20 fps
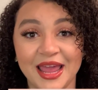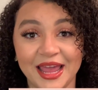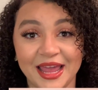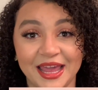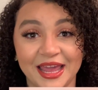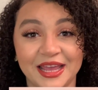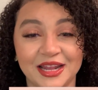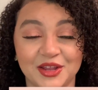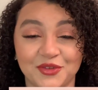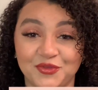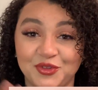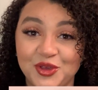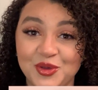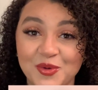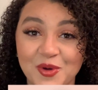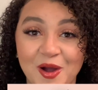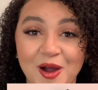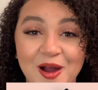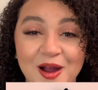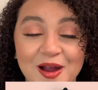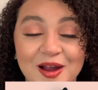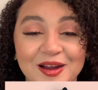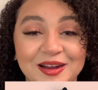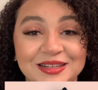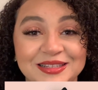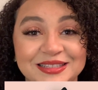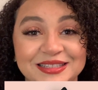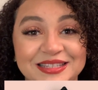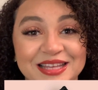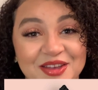And if you are,
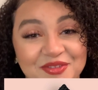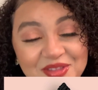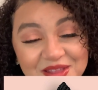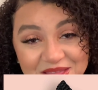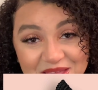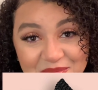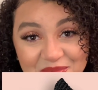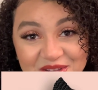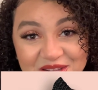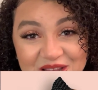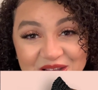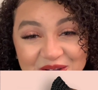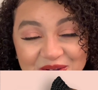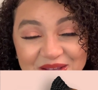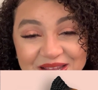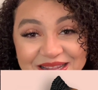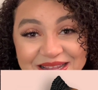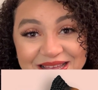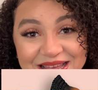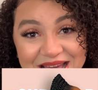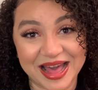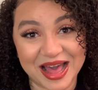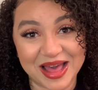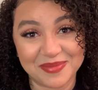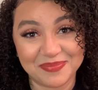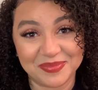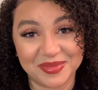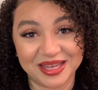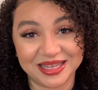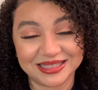definitely let me know in the
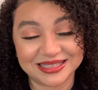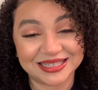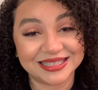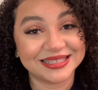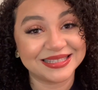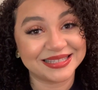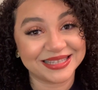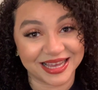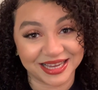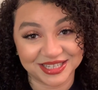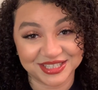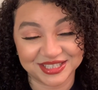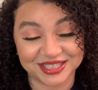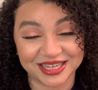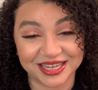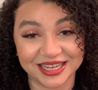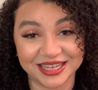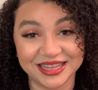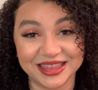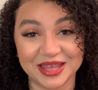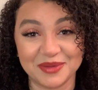comment section.